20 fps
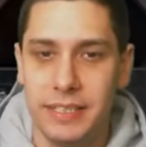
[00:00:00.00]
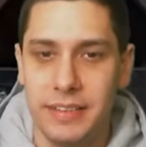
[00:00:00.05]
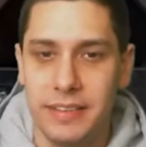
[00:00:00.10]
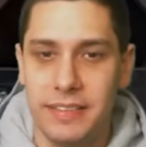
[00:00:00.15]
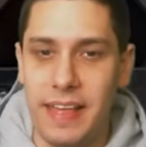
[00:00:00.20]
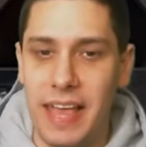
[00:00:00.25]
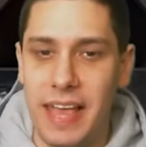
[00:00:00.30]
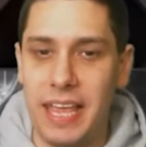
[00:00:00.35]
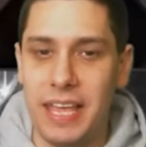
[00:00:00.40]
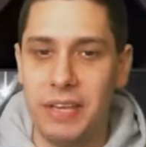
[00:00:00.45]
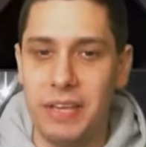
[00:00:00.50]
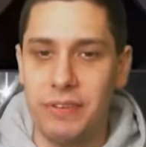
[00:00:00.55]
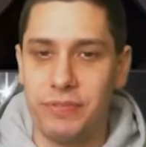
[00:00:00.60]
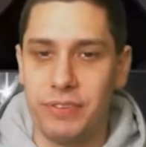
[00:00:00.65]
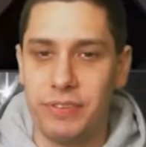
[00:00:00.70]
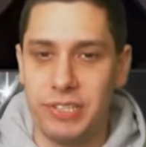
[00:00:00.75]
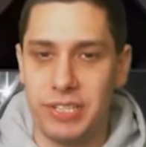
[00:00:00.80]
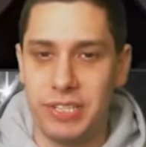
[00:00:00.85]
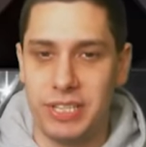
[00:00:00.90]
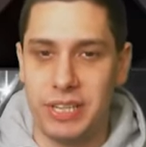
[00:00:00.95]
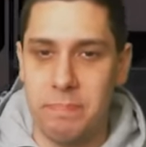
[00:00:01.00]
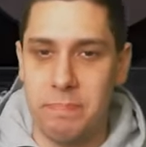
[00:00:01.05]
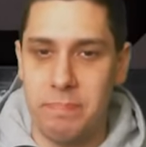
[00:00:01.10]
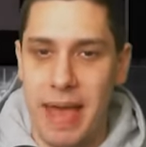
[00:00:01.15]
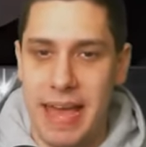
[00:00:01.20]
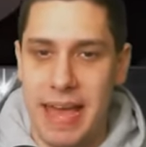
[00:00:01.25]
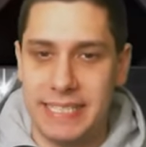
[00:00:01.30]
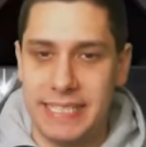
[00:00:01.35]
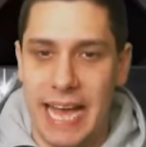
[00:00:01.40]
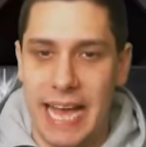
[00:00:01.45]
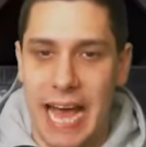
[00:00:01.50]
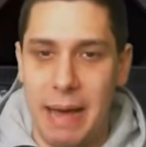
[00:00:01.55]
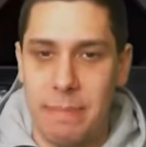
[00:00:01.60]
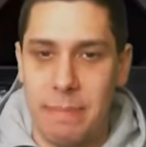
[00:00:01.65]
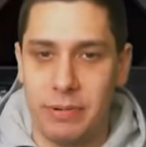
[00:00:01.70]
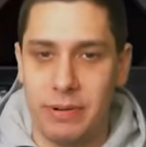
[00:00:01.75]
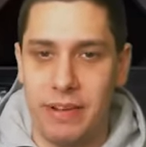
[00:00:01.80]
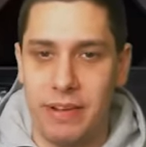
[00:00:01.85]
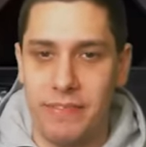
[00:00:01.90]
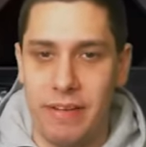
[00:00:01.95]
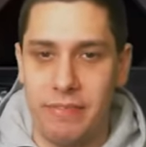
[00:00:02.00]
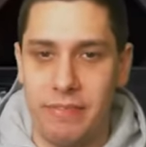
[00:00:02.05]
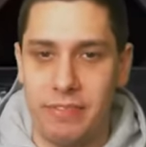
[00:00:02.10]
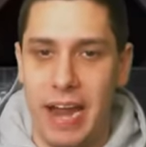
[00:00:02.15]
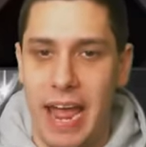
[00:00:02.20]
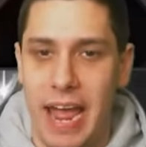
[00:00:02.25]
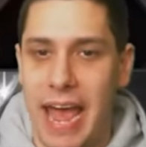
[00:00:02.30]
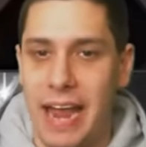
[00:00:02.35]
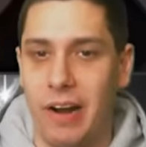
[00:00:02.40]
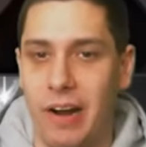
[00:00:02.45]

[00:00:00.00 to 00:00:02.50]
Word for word: Thank you for just the best topper I've ever had.